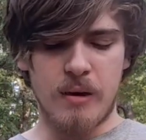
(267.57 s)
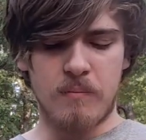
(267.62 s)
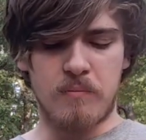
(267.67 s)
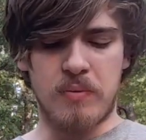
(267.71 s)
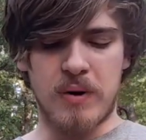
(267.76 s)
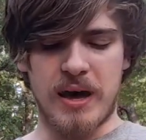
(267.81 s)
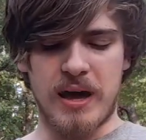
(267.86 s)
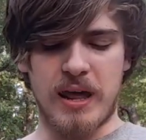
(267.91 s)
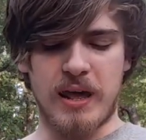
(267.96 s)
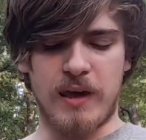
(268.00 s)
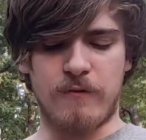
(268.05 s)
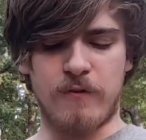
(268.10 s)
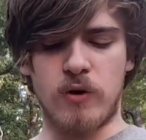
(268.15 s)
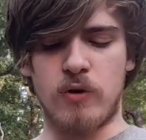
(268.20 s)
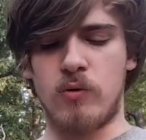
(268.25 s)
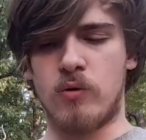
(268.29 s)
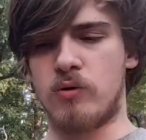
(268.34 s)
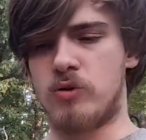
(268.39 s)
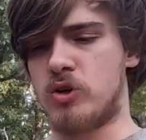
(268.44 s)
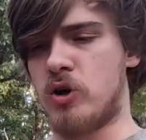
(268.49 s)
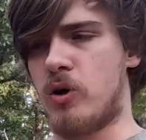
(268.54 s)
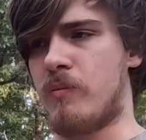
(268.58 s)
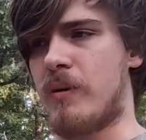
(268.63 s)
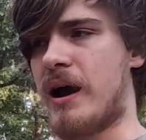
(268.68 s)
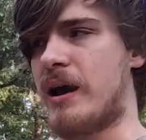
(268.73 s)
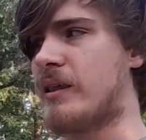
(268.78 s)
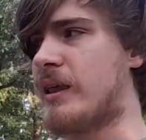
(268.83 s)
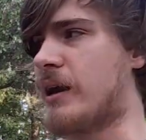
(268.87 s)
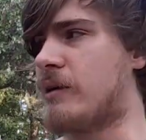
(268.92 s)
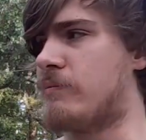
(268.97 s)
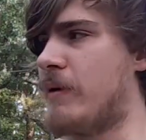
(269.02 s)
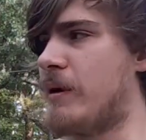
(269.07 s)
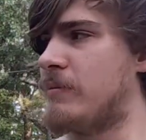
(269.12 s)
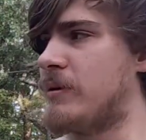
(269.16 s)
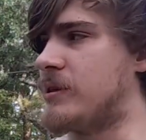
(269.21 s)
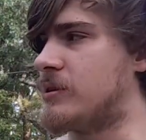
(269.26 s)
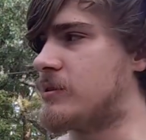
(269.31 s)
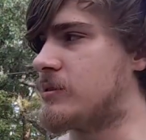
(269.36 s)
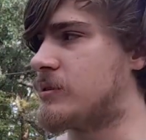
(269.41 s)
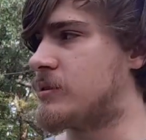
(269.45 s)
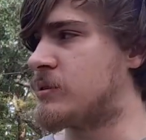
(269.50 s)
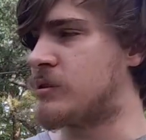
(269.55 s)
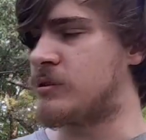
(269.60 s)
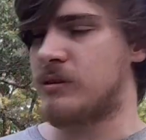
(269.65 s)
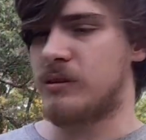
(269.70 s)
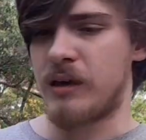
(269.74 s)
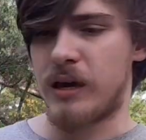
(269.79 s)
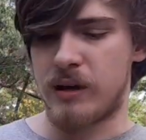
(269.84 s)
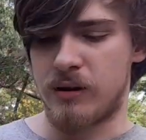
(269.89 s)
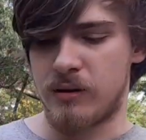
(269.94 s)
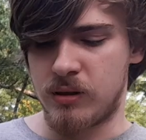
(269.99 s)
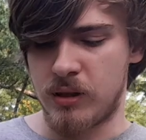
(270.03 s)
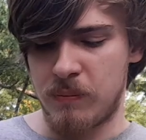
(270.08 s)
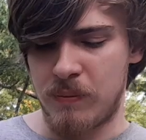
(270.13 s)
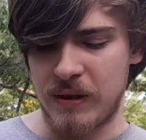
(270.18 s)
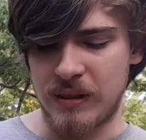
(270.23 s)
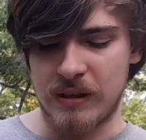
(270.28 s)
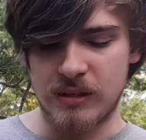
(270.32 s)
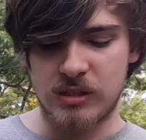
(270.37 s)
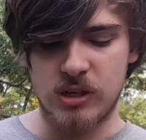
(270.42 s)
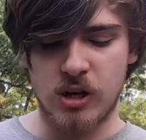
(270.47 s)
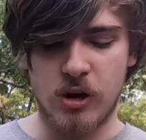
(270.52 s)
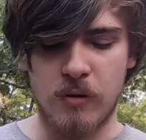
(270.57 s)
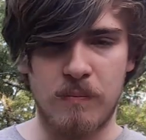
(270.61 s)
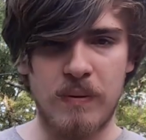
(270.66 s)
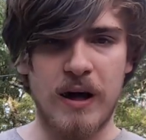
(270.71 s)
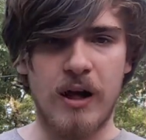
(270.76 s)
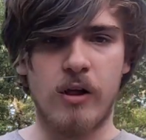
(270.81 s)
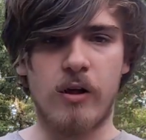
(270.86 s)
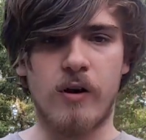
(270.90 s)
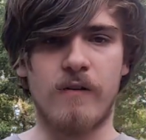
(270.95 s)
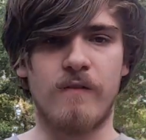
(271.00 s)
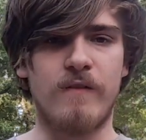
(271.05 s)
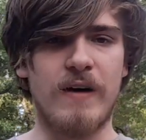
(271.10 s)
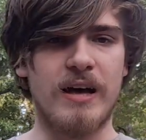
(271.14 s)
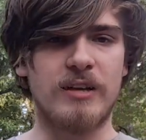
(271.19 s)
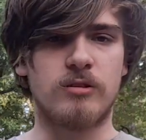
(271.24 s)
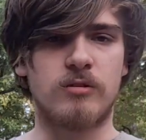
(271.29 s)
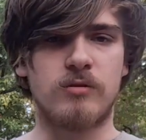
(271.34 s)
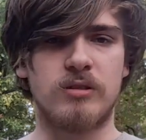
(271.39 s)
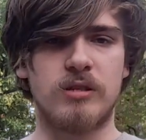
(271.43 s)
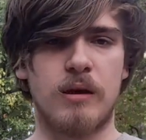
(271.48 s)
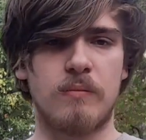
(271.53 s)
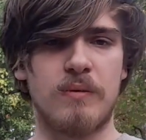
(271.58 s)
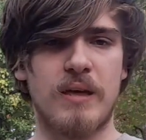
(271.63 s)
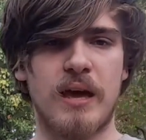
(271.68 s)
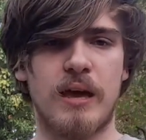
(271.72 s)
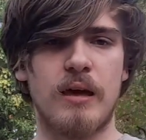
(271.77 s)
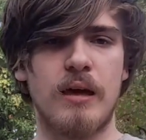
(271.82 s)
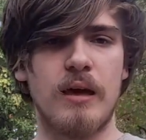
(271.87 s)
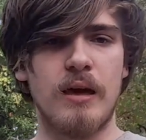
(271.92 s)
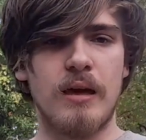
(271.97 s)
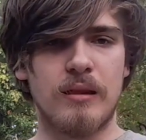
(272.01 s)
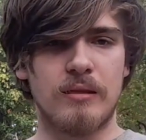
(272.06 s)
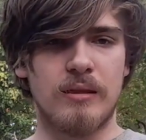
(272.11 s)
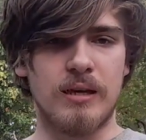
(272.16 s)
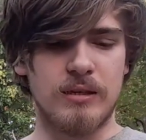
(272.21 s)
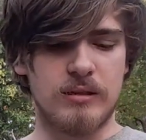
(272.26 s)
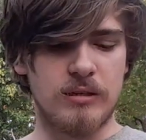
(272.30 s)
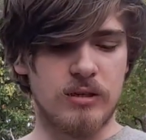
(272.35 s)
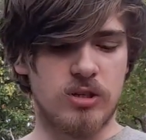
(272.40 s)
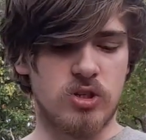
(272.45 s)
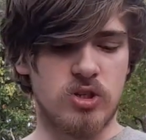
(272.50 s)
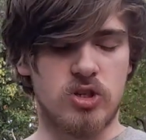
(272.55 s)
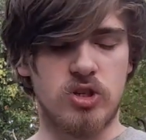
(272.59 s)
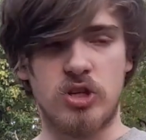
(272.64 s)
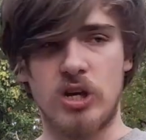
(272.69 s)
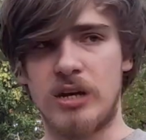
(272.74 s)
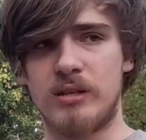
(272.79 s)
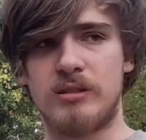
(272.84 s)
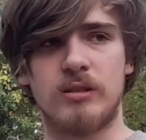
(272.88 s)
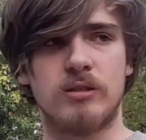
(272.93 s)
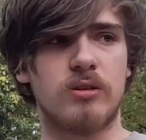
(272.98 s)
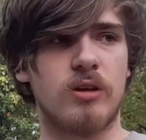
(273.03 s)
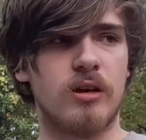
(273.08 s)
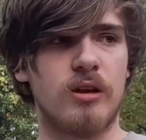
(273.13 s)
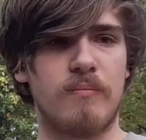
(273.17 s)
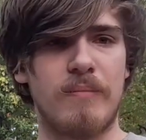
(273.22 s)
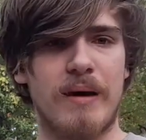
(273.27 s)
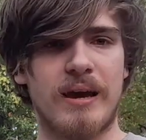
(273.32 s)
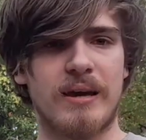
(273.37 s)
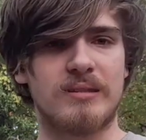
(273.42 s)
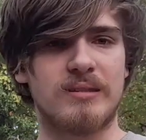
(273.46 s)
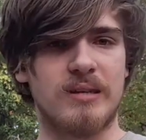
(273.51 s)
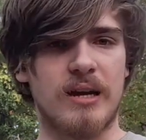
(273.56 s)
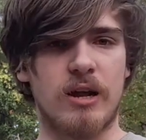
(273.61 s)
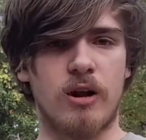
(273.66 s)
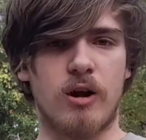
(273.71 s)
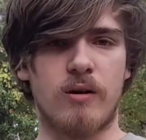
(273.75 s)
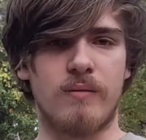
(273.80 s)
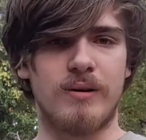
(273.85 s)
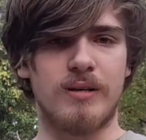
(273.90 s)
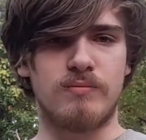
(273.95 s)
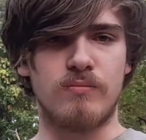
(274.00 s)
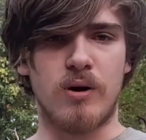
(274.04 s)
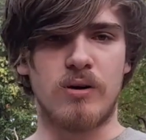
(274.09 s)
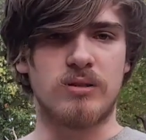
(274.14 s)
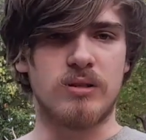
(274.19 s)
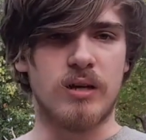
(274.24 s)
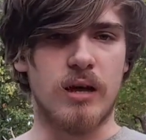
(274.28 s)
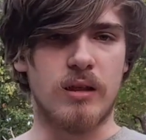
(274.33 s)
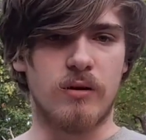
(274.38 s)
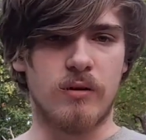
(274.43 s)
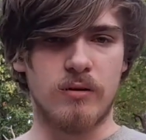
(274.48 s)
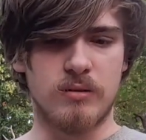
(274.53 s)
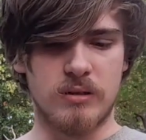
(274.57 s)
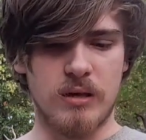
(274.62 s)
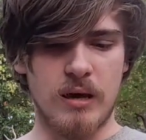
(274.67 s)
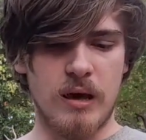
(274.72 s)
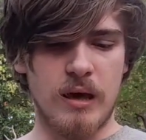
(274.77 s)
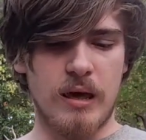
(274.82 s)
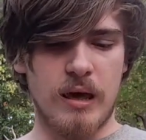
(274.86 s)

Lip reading: But if you don't mind maybe clipping this to your belt or vest or something, this is just as good a mega sidearm as most others.